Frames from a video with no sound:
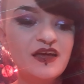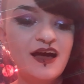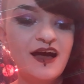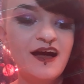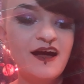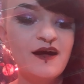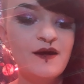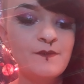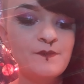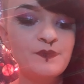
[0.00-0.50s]

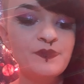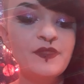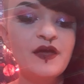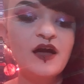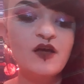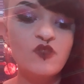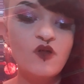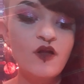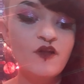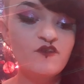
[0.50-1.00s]
um,
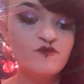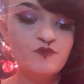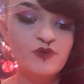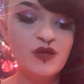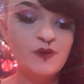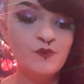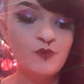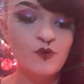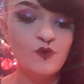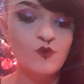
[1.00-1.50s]
a lot of
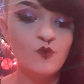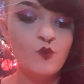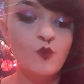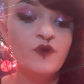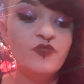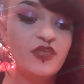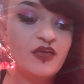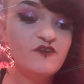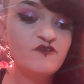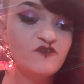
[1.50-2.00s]
people
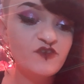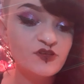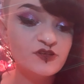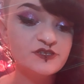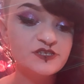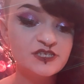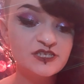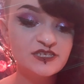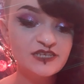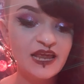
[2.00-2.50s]
when they
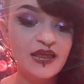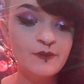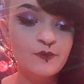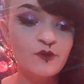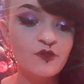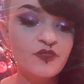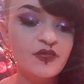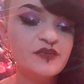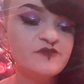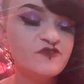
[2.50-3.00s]
feel
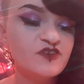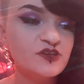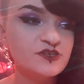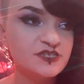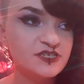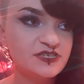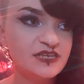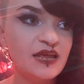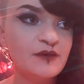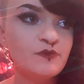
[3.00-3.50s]
stable, they feel
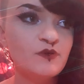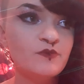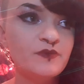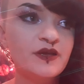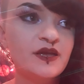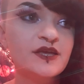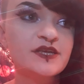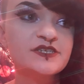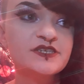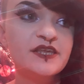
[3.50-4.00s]
stable
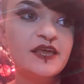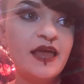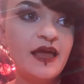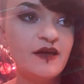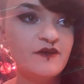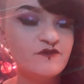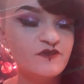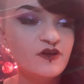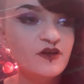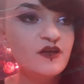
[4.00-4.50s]
because they
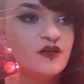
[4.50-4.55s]
have